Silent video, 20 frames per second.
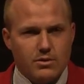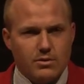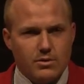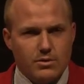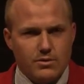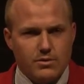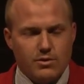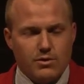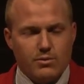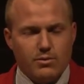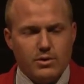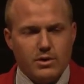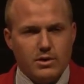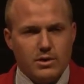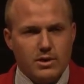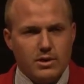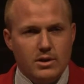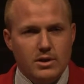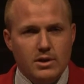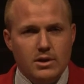to
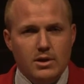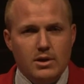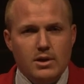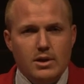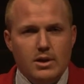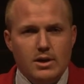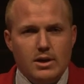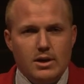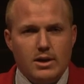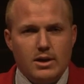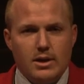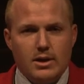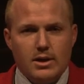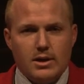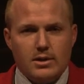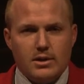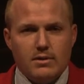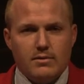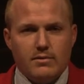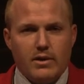really
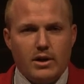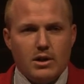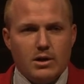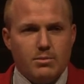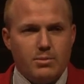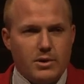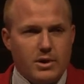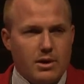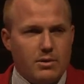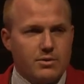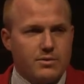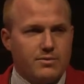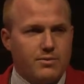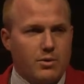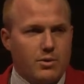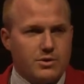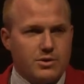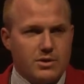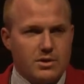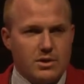develop. And I was
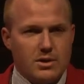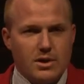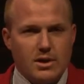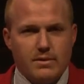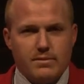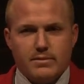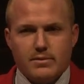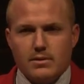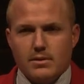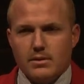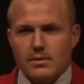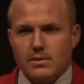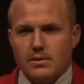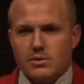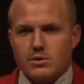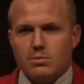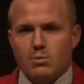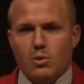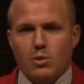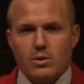fortunate enough to,
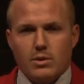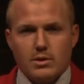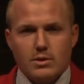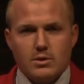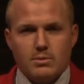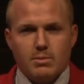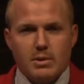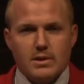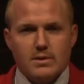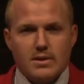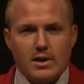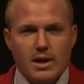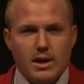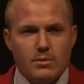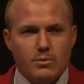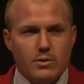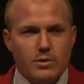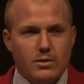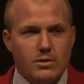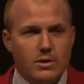this morning, spend
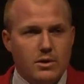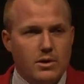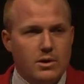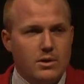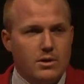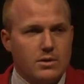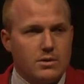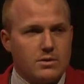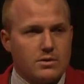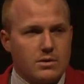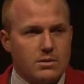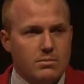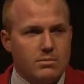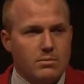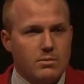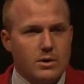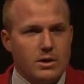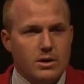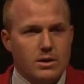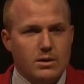time with
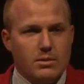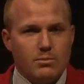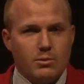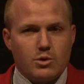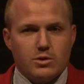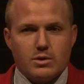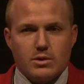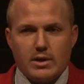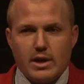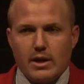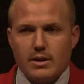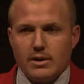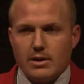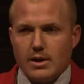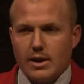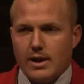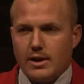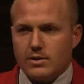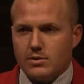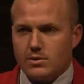some Mercer County
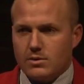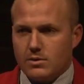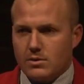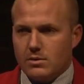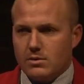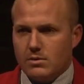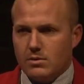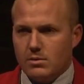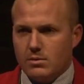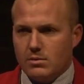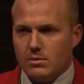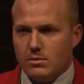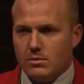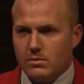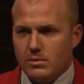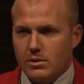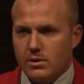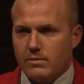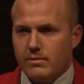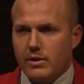guys who
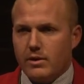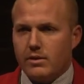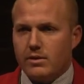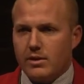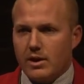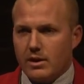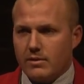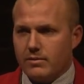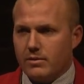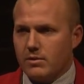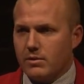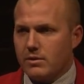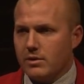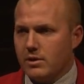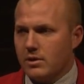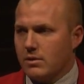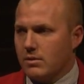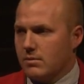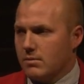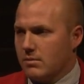we are very thankful are
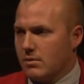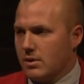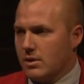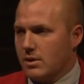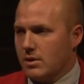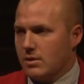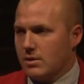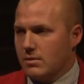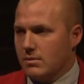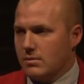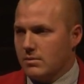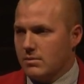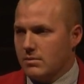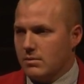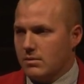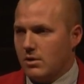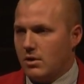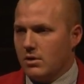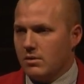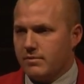here.
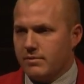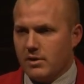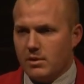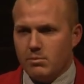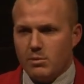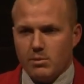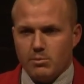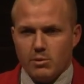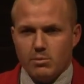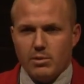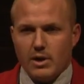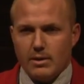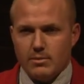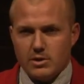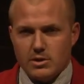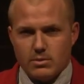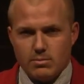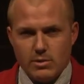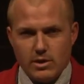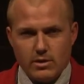Hall of Fame member Bobby
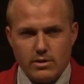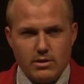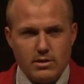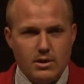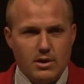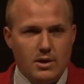Smith,